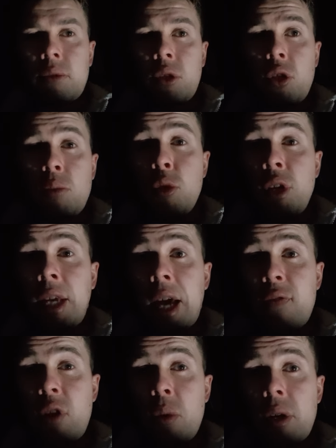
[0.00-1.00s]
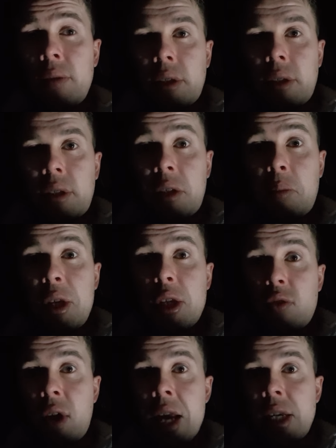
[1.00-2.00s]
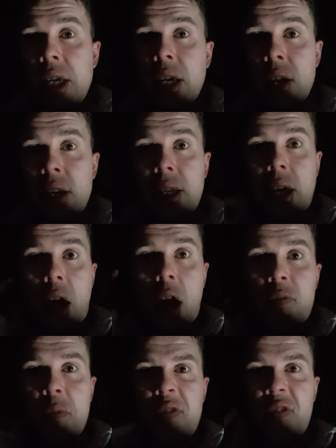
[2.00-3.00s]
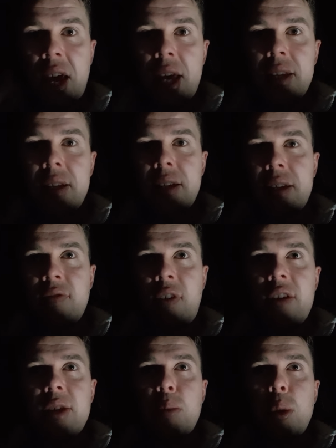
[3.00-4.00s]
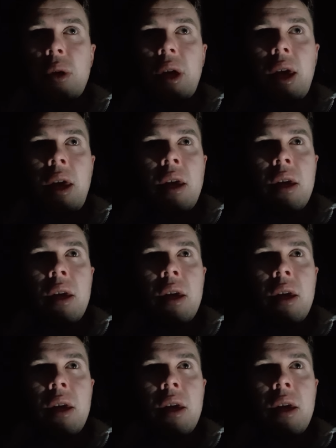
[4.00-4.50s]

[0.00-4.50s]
Good morning, everyone. It's a bit strange that you can only see half my face. It's very spooky.